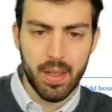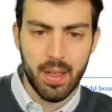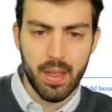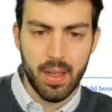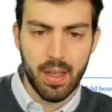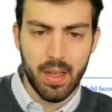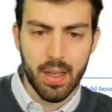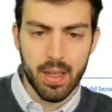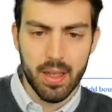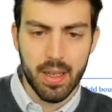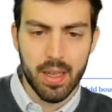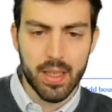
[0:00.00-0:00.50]

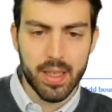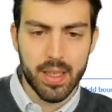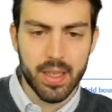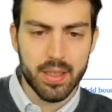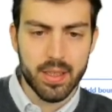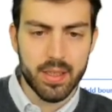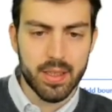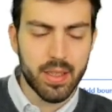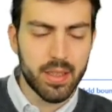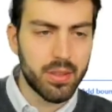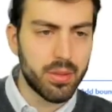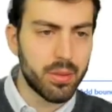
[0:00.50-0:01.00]
And like I
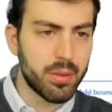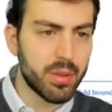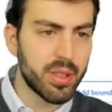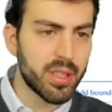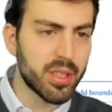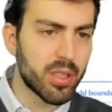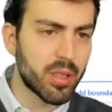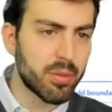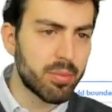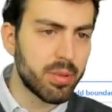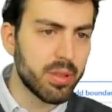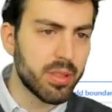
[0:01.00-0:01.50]
said during
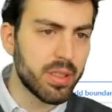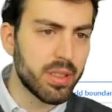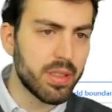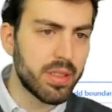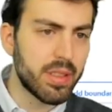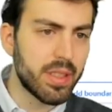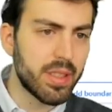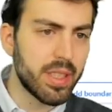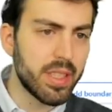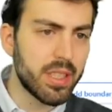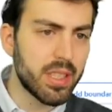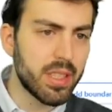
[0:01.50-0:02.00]
our
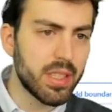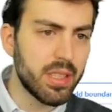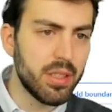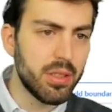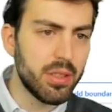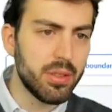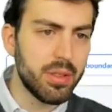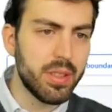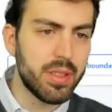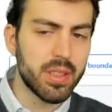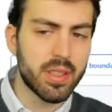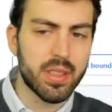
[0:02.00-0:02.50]
presentation, you
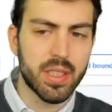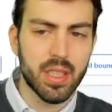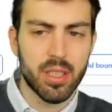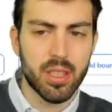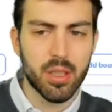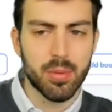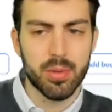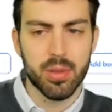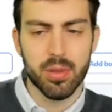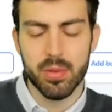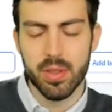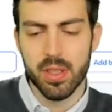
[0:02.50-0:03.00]
need to set up
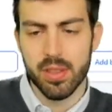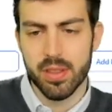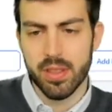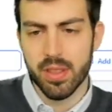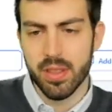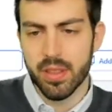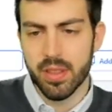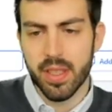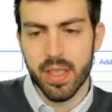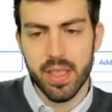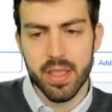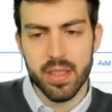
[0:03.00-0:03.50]
some different
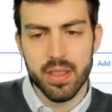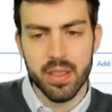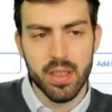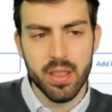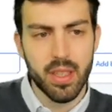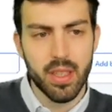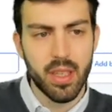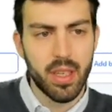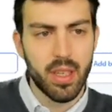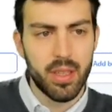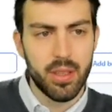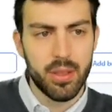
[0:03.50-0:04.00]
things.
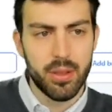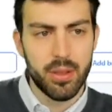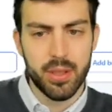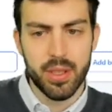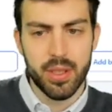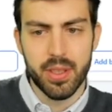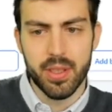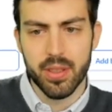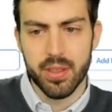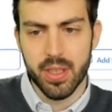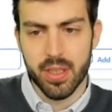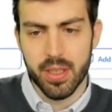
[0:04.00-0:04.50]
You need
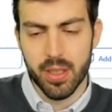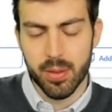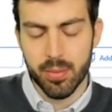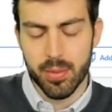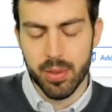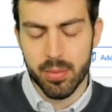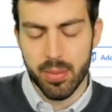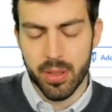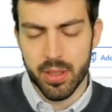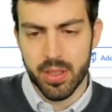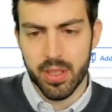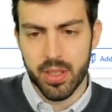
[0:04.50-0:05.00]
to set up the
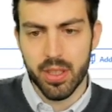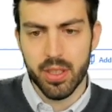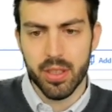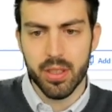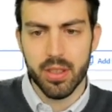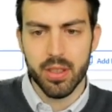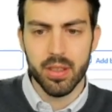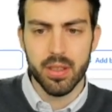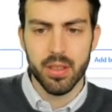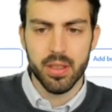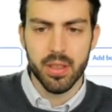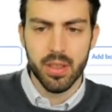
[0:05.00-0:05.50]

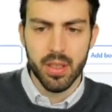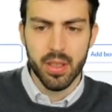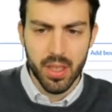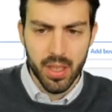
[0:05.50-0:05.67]
material.